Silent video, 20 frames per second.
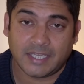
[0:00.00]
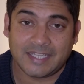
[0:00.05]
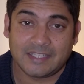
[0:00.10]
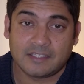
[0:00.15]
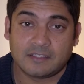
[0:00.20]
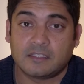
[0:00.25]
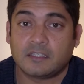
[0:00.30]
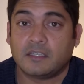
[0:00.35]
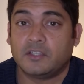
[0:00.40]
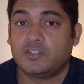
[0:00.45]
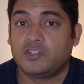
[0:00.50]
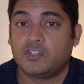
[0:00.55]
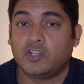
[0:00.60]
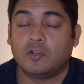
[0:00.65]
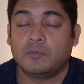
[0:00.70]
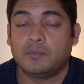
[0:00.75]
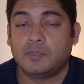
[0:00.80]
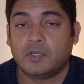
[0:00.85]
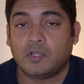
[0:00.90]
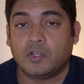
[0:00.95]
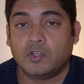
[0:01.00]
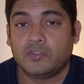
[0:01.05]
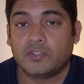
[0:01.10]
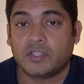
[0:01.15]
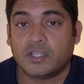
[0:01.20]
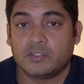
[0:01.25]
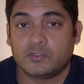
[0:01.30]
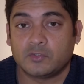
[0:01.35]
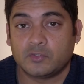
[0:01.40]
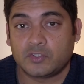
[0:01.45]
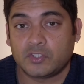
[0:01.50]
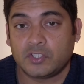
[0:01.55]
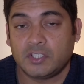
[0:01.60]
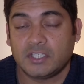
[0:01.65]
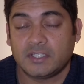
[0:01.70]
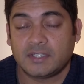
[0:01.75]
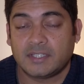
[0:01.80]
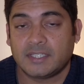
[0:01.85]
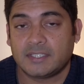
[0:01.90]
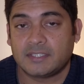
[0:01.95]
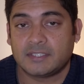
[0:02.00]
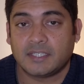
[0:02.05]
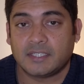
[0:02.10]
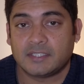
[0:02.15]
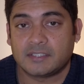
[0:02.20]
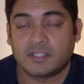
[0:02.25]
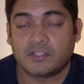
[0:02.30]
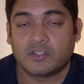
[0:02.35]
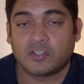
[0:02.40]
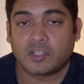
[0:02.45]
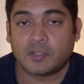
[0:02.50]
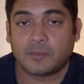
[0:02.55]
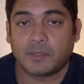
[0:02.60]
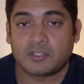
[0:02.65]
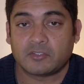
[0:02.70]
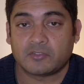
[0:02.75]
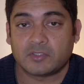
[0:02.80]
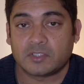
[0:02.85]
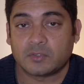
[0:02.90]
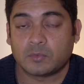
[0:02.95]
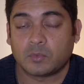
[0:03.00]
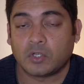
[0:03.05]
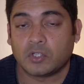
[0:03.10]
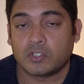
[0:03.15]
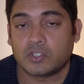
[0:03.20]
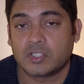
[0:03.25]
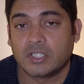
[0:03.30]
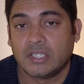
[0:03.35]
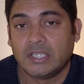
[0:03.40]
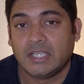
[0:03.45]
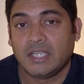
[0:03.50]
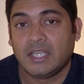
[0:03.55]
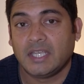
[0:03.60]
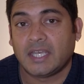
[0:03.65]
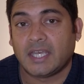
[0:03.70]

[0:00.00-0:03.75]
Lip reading: inside job on Dinosaur Jr., this is the documentary to watch.